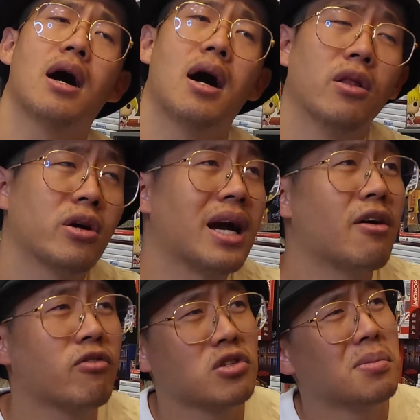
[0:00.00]
Look out
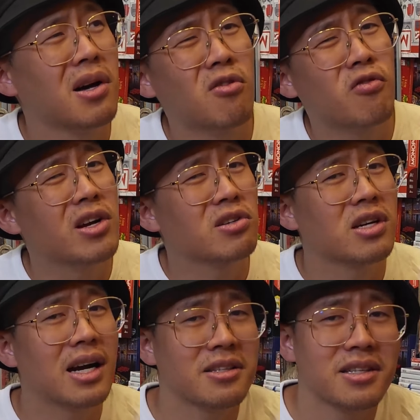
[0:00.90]
for some other fresher
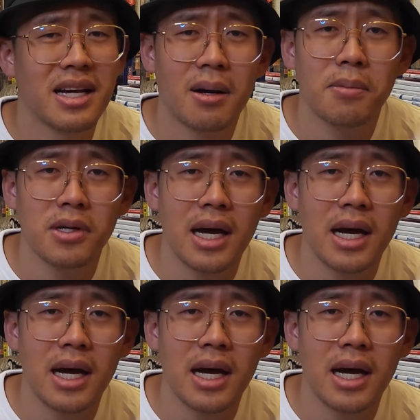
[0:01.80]
content that I'll put